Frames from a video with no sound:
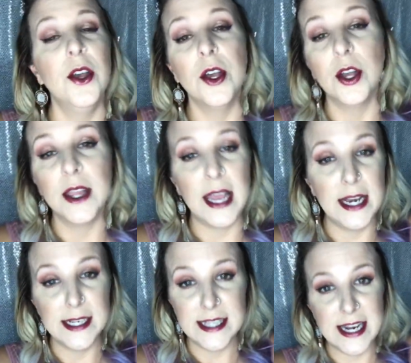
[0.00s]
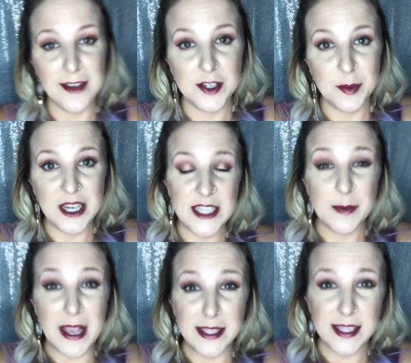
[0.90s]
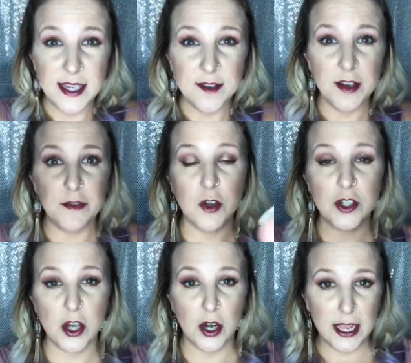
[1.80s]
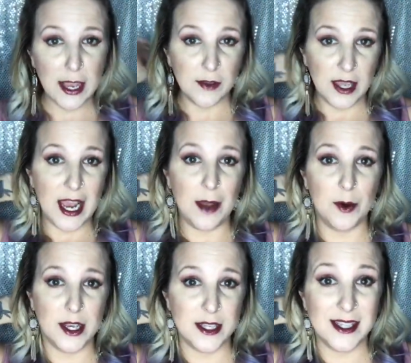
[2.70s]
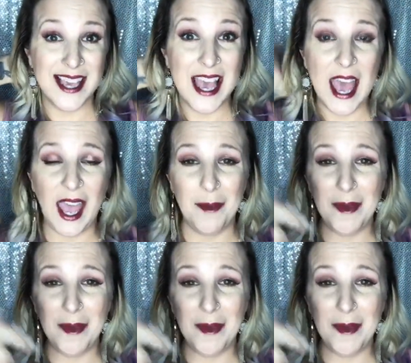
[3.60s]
Good lighting doesn't have to be expensive. If you're starting out like I was, I made